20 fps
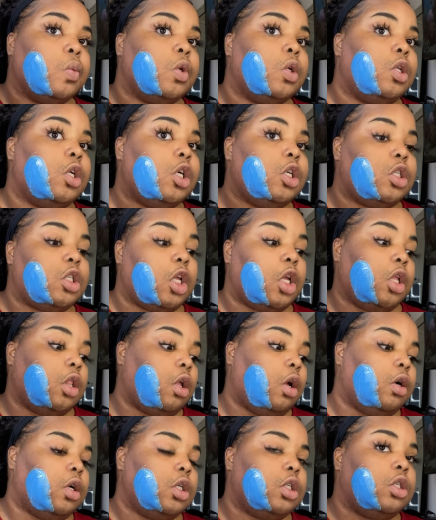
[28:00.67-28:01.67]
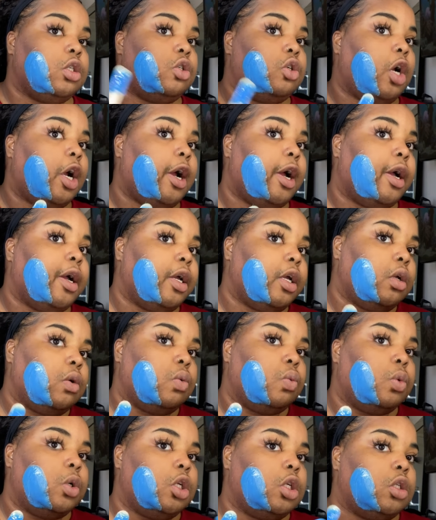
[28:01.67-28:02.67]
It does take longer to dry
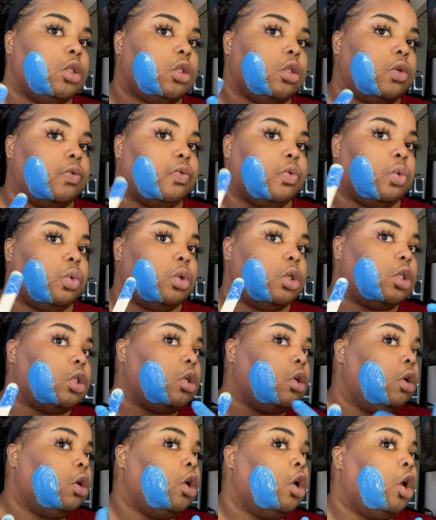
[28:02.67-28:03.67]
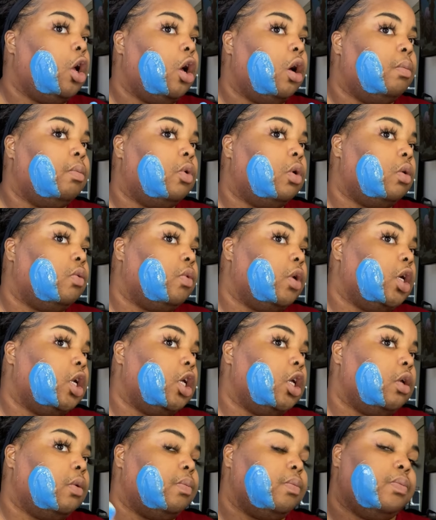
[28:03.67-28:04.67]
when it's, of course, more
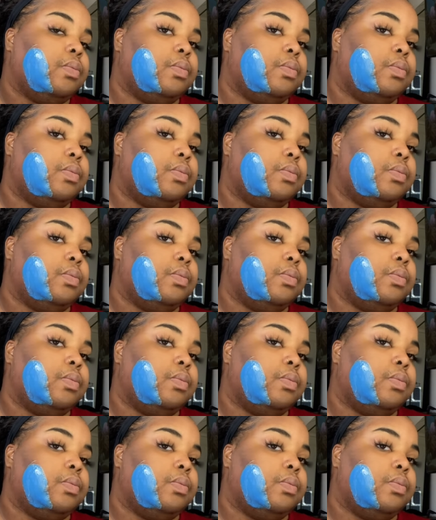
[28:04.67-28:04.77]
runny.